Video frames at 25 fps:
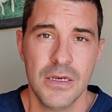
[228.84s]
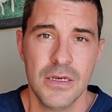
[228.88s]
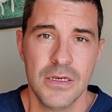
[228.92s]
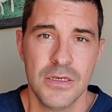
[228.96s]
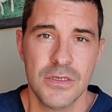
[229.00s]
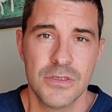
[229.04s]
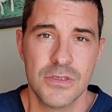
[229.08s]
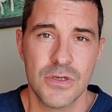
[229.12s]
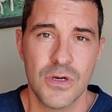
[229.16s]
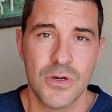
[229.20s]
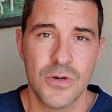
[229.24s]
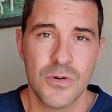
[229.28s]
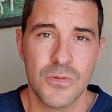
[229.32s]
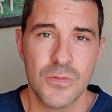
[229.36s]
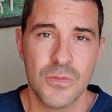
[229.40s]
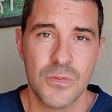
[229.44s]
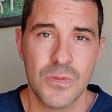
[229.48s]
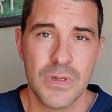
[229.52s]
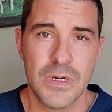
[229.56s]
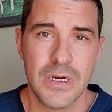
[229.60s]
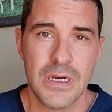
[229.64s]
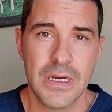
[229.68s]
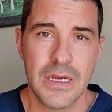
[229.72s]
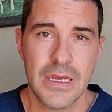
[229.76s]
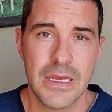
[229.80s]

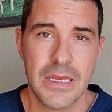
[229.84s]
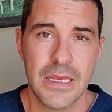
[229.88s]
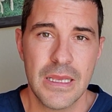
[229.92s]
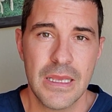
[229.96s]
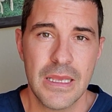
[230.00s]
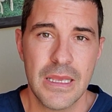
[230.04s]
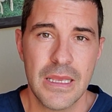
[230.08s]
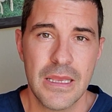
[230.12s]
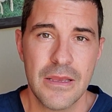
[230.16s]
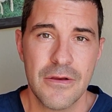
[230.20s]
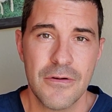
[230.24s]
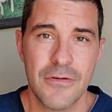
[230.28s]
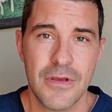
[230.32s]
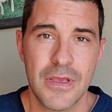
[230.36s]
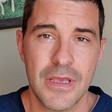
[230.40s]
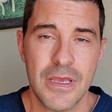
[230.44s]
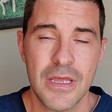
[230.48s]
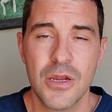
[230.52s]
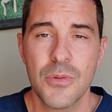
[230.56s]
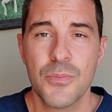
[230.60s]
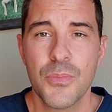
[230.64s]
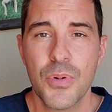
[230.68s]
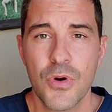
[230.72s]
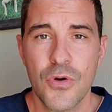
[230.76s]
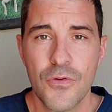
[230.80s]
So in
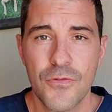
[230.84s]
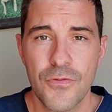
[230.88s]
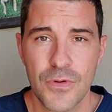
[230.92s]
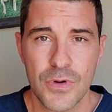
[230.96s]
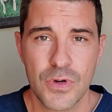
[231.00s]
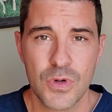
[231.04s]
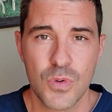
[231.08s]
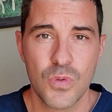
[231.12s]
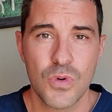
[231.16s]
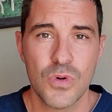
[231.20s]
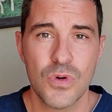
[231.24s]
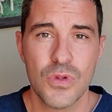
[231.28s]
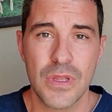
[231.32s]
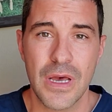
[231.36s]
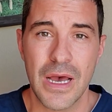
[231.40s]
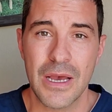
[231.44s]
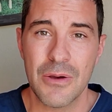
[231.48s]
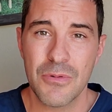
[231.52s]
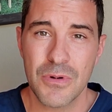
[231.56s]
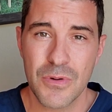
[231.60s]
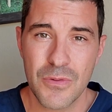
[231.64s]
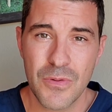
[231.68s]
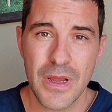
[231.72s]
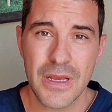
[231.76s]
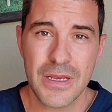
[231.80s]
a perfect world, I
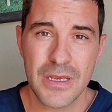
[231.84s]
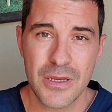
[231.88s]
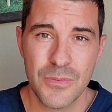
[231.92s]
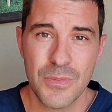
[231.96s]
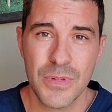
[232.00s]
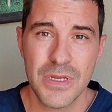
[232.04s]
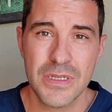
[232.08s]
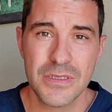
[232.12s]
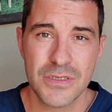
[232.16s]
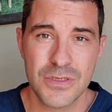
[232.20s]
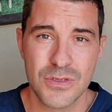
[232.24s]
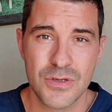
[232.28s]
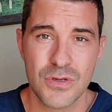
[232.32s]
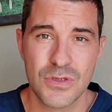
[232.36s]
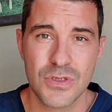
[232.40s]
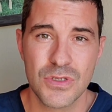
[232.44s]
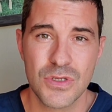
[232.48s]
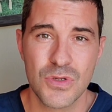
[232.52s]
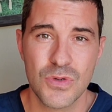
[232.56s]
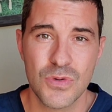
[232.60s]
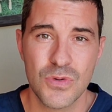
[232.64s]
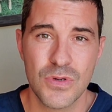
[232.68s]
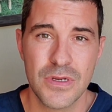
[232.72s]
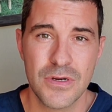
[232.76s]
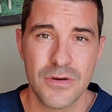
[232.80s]
would recommend
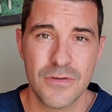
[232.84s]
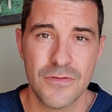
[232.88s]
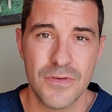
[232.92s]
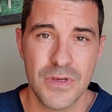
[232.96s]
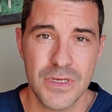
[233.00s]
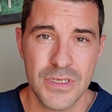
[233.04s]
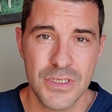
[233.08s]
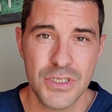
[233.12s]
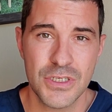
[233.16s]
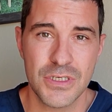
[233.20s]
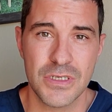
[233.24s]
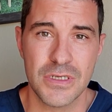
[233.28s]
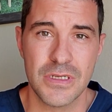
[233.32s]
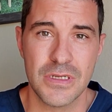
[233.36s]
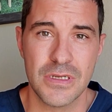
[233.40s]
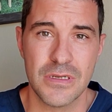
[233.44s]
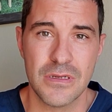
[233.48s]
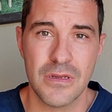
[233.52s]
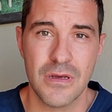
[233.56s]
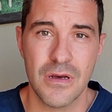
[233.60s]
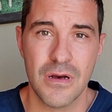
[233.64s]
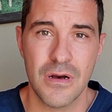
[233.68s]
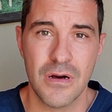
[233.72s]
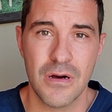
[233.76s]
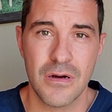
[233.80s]
surgical intervention
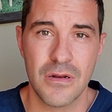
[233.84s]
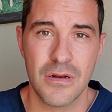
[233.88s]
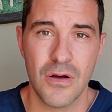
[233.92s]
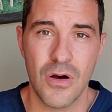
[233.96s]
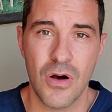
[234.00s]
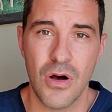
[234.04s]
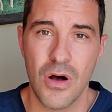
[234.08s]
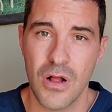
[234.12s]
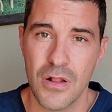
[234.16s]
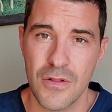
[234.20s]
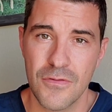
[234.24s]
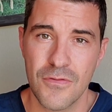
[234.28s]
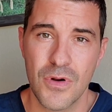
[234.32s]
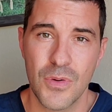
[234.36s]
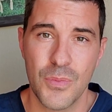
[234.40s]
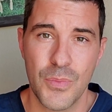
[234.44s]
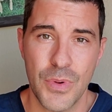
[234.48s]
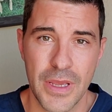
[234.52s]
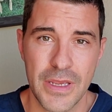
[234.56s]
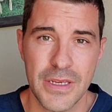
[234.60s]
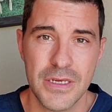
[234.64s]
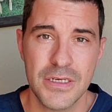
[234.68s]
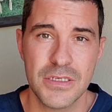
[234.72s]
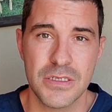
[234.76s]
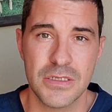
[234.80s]
on all of our
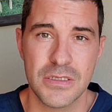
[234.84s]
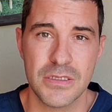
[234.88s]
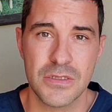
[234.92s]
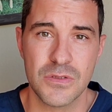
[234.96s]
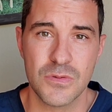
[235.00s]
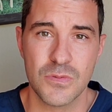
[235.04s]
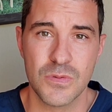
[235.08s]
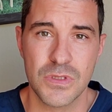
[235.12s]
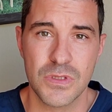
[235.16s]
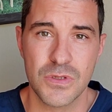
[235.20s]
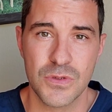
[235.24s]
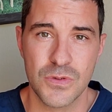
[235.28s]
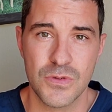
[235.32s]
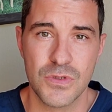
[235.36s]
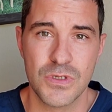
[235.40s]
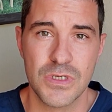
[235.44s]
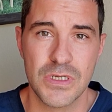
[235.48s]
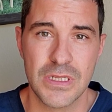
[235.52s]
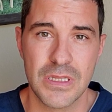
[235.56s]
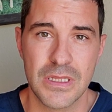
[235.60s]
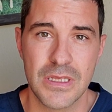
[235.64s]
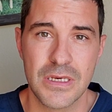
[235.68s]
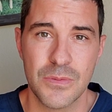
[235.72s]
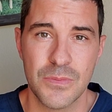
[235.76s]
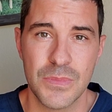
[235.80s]
patients with
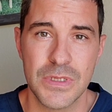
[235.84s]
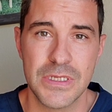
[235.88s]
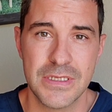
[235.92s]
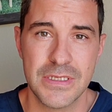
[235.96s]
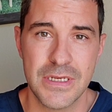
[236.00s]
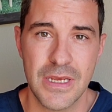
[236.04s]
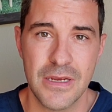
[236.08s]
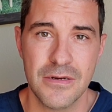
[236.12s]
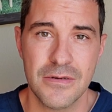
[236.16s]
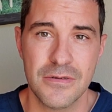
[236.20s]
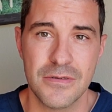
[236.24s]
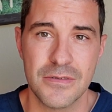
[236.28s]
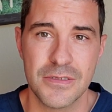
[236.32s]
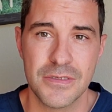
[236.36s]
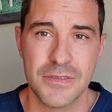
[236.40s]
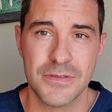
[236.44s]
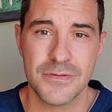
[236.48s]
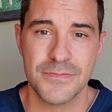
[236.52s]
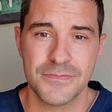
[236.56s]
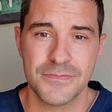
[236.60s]
cruciate ligament tears.